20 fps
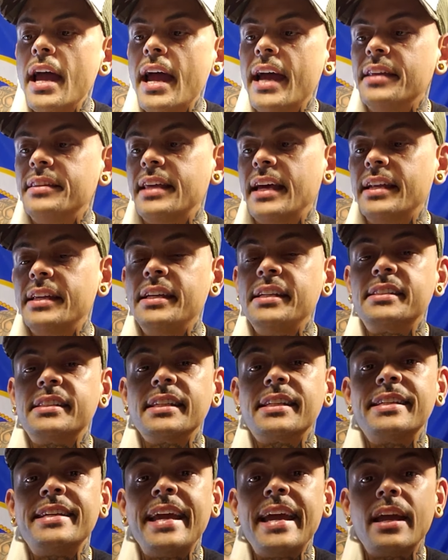and then he's a
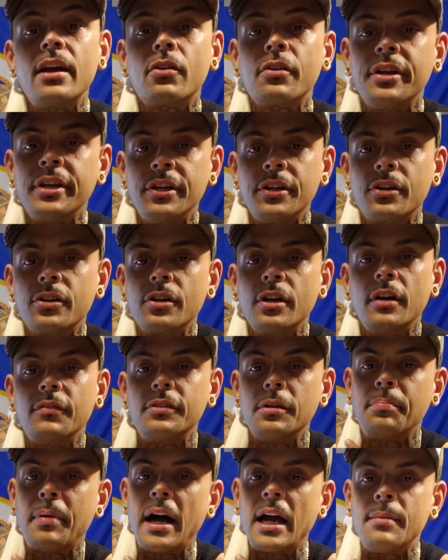carrier of
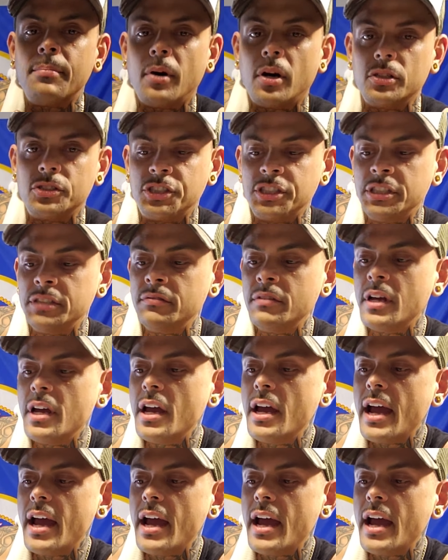the piebald gene.